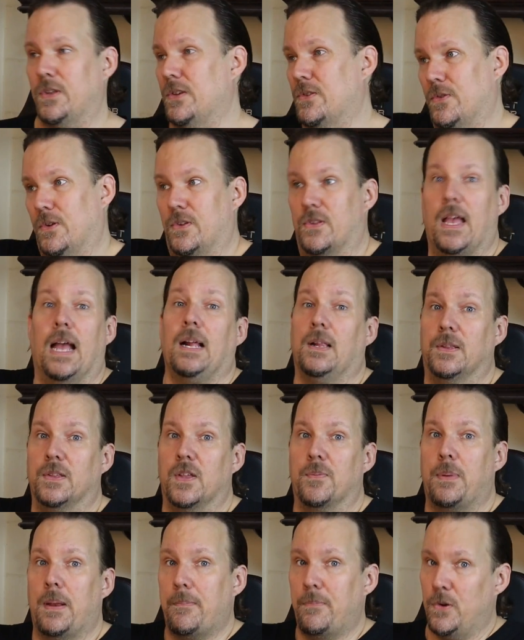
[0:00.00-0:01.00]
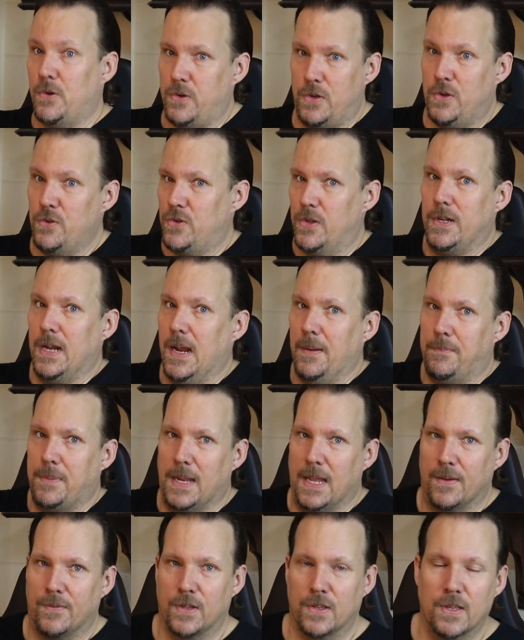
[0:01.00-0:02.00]
These are exactly the people who you should not
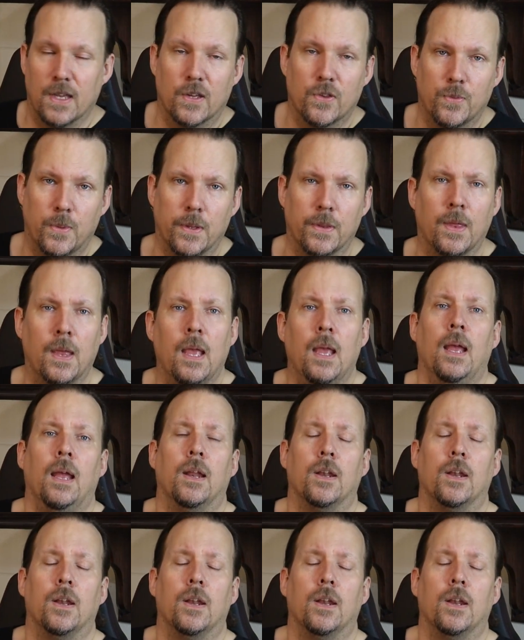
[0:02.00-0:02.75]
be having sex with.